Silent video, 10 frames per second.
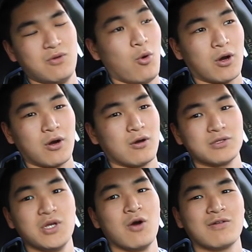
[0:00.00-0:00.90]
or girl,
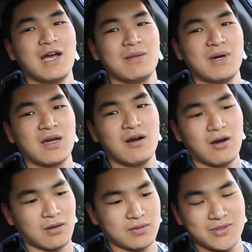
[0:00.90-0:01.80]
don't ride in my
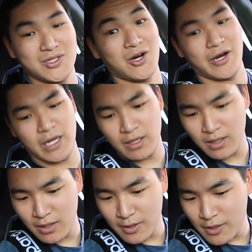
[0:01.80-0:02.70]
car. Sorry.
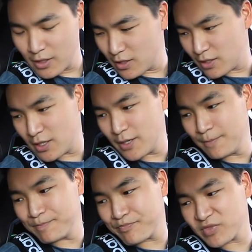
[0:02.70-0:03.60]

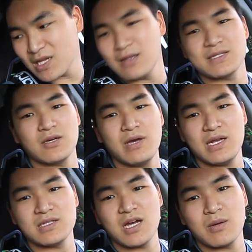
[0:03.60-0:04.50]
Um, now let's go
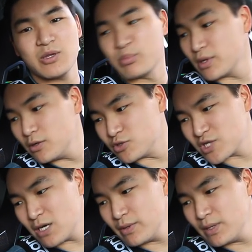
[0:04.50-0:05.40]
ahead and talk about the pros,
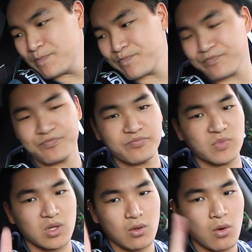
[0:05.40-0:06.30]
shall we?
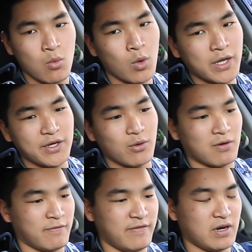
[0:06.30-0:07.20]
One, you
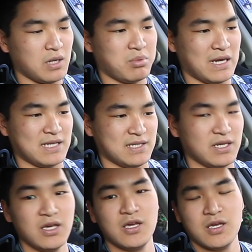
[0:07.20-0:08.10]
are very
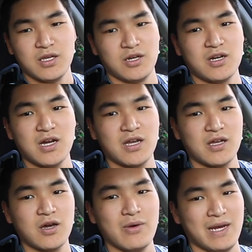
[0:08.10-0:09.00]
planted. You're not going
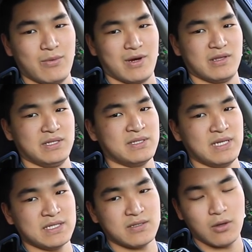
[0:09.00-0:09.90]
to go anywhere in these
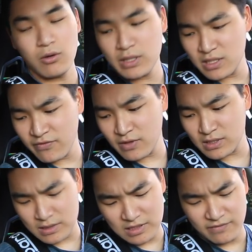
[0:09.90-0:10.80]
seats. The only
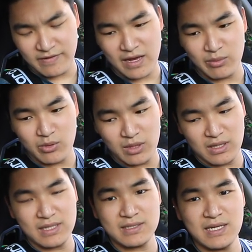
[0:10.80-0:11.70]
difference that I found between
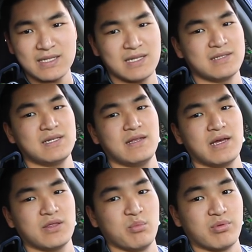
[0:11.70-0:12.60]
these seats and, say,
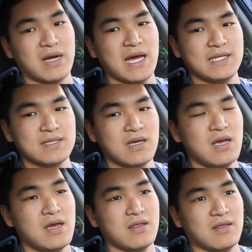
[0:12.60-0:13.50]
like the Brides
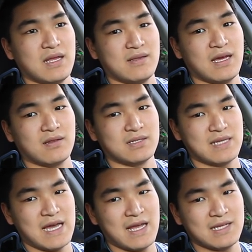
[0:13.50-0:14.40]
that Declan's
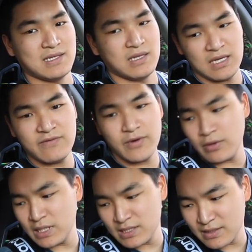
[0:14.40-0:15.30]
dad has in the
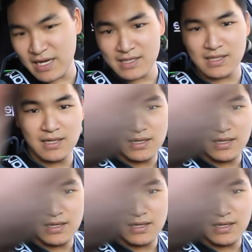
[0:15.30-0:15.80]
Evo is that